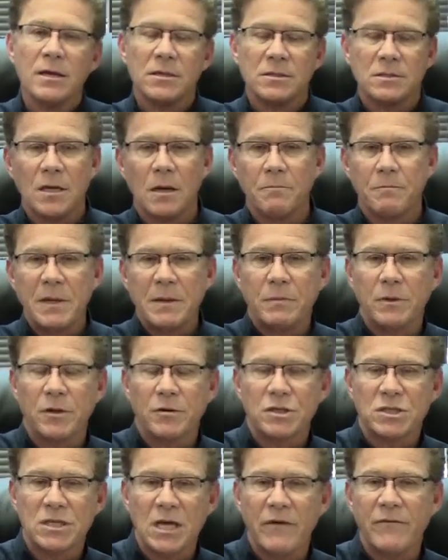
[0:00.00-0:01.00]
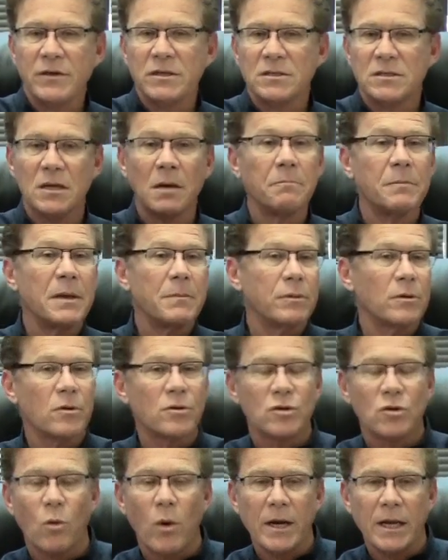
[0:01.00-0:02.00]
Some people are 7, some people are
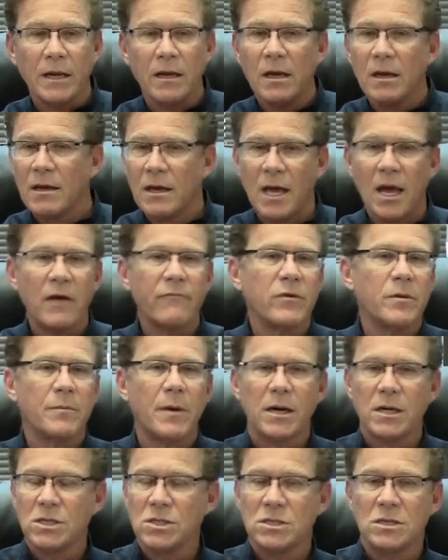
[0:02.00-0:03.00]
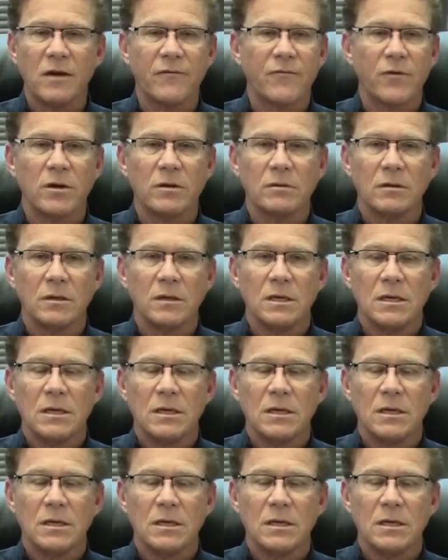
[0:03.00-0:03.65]
20. Everybody's different.